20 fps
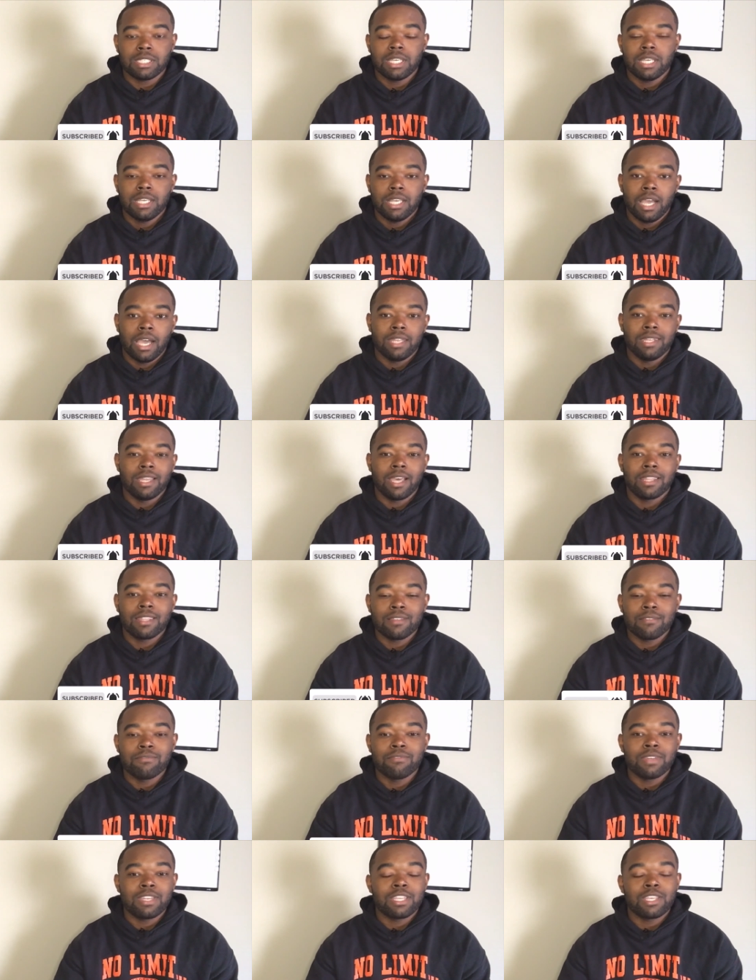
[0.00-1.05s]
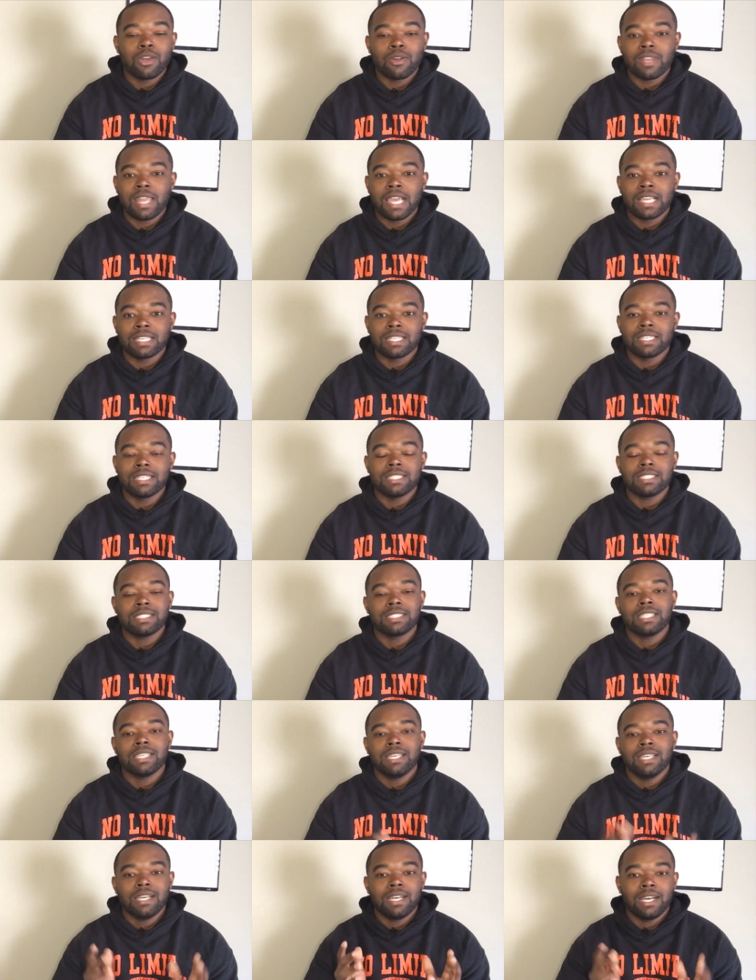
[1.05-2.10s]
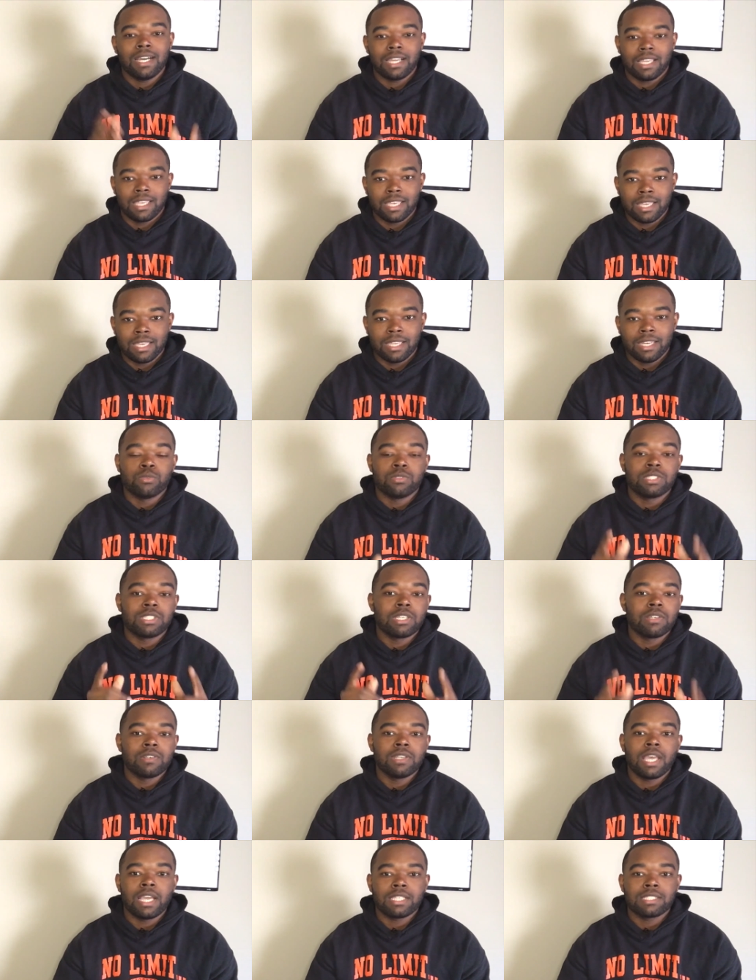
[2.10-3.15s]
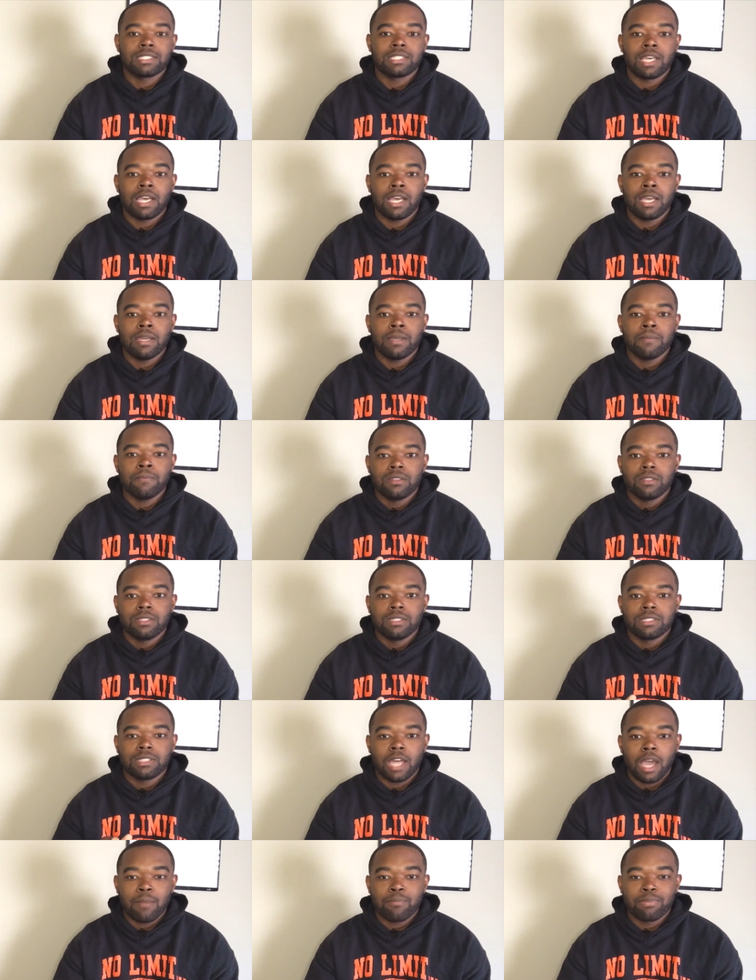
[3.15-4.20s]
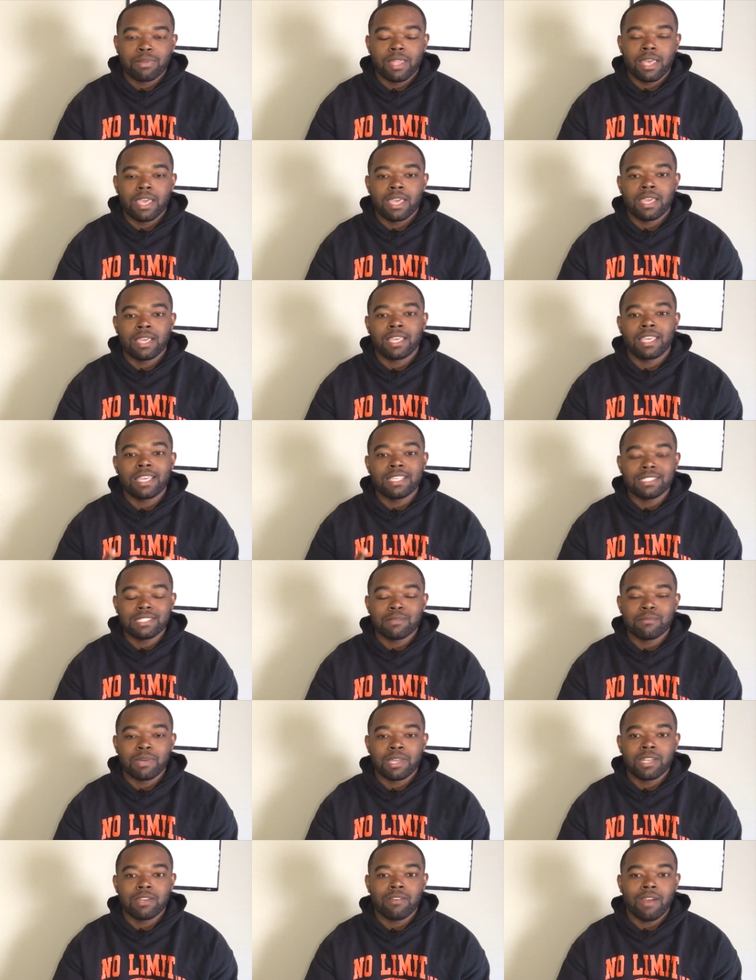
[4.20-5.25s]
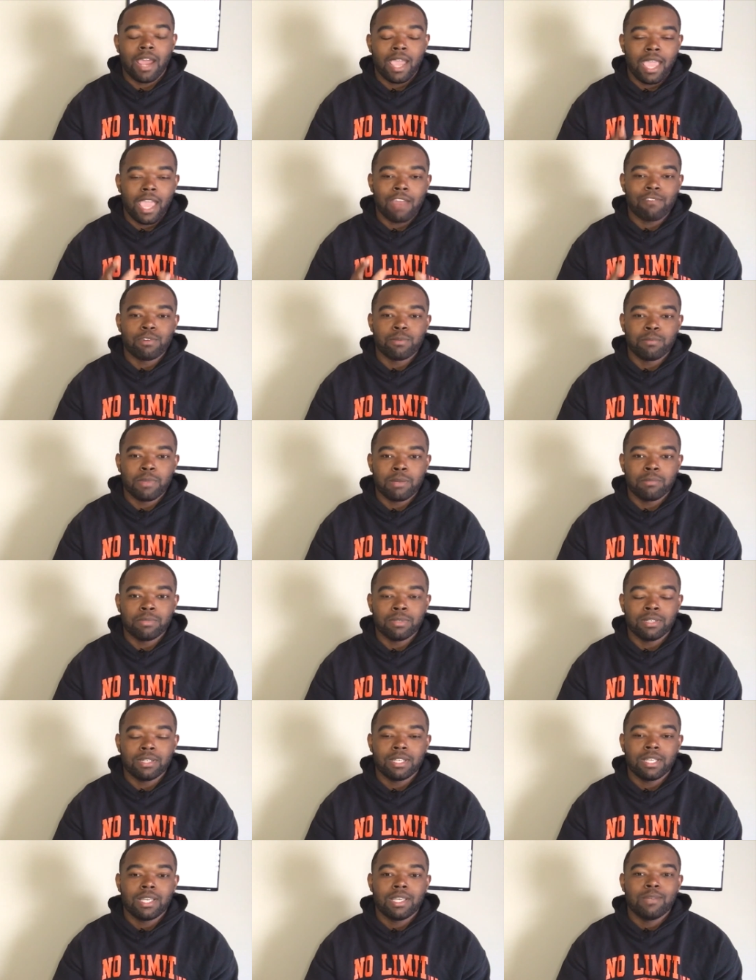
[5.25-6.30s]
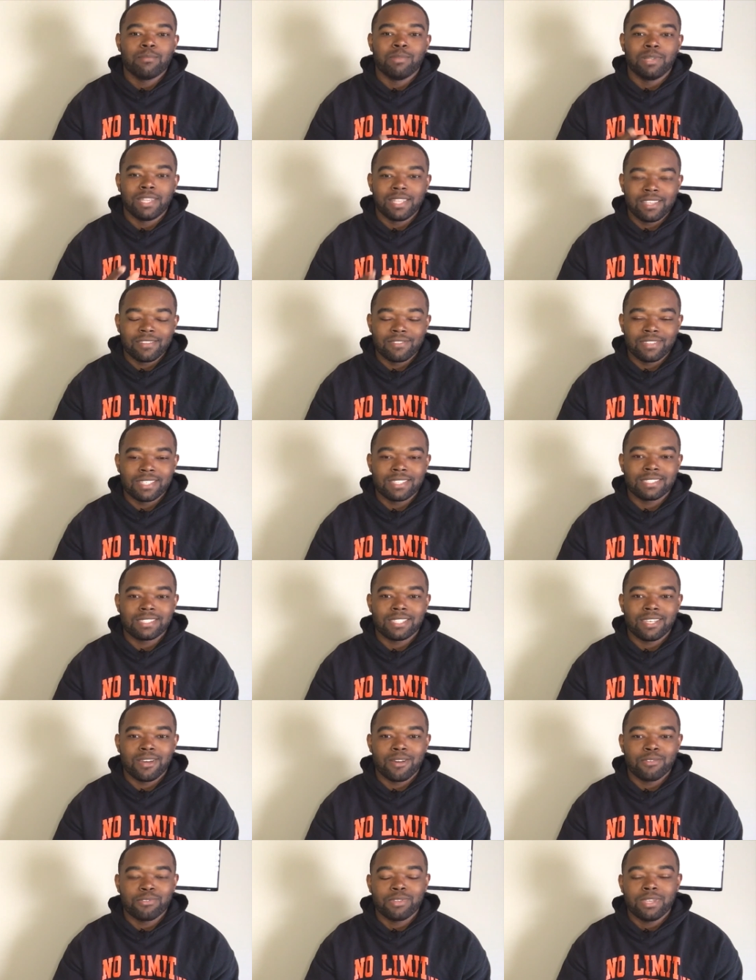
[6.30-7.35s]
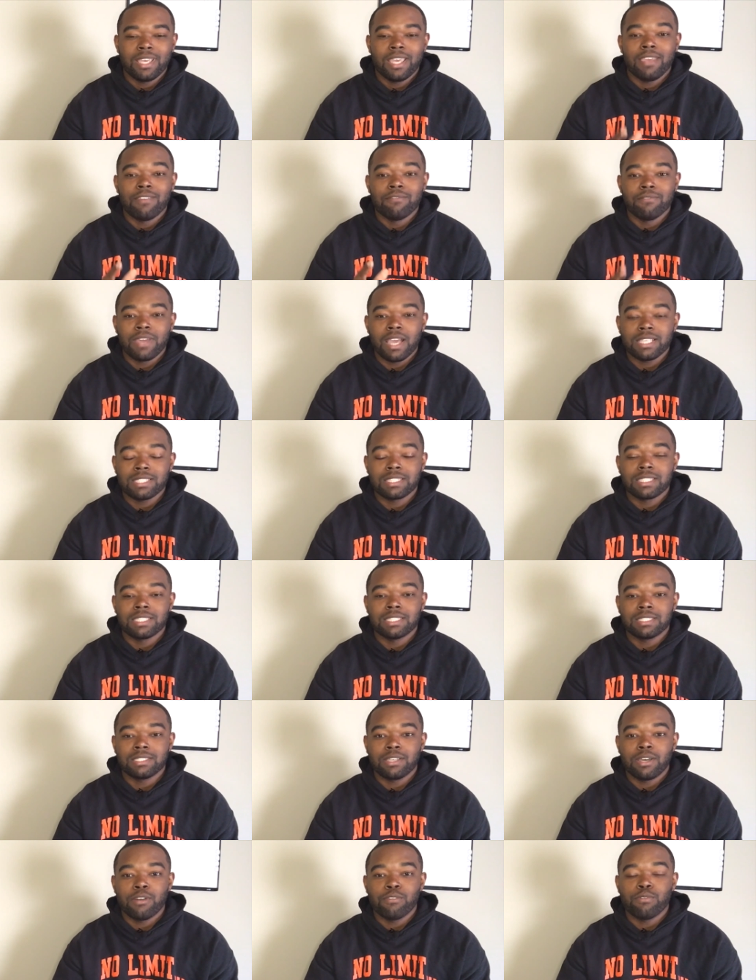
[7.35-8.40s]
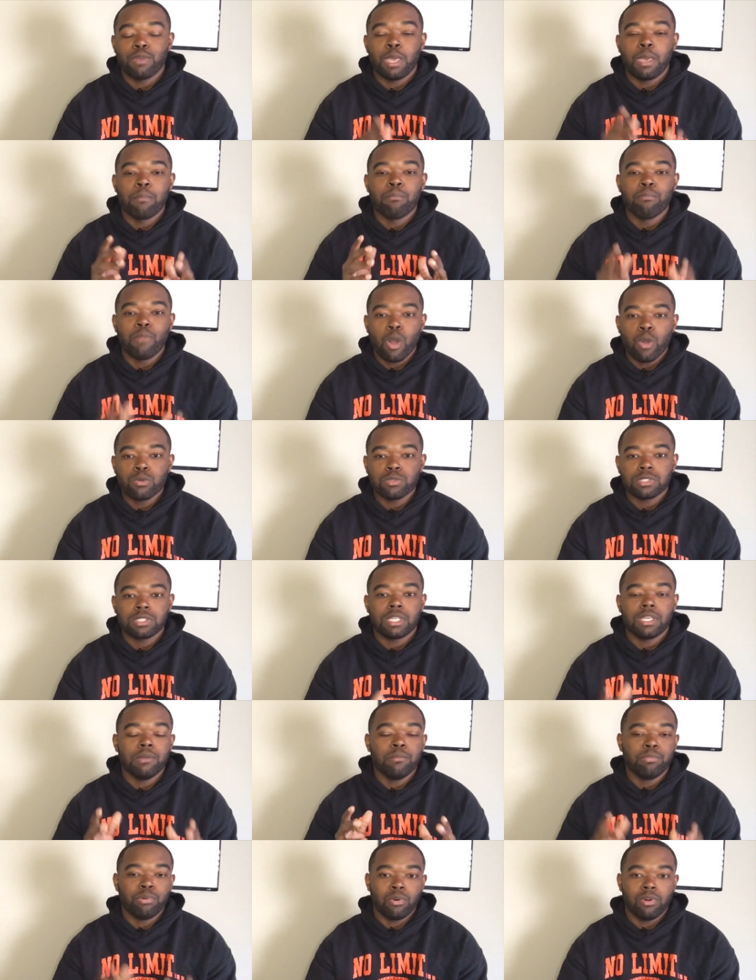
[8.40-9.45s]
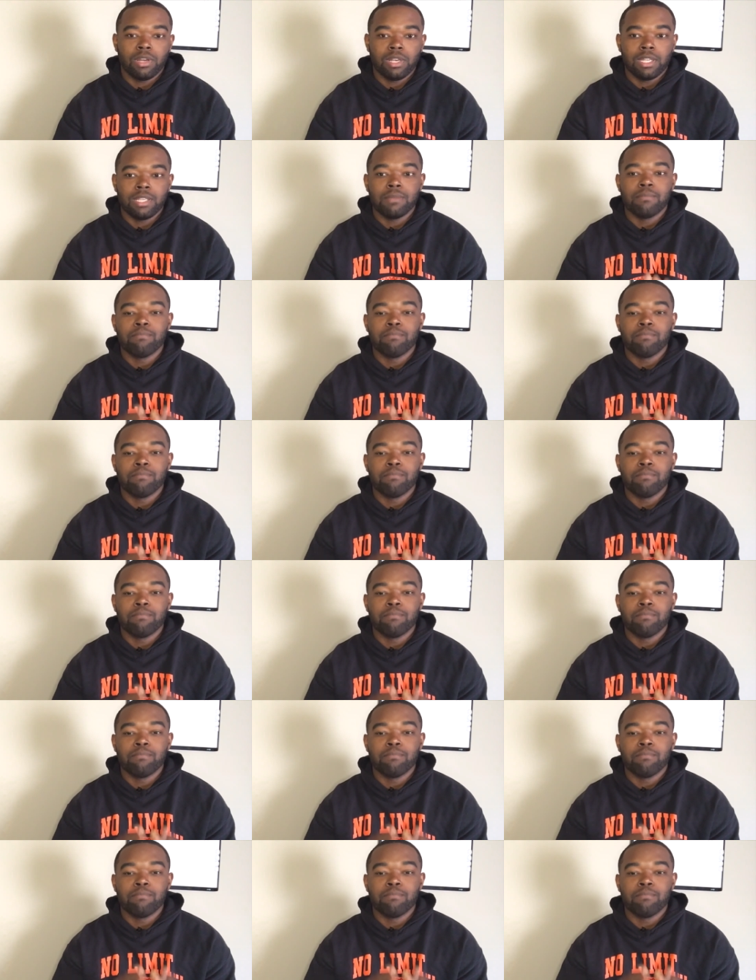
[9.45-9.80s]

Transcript: another video like this again. Till next time, stop playing, get your money right, and remember, believe in yourself, invest in yourself, and most importantly,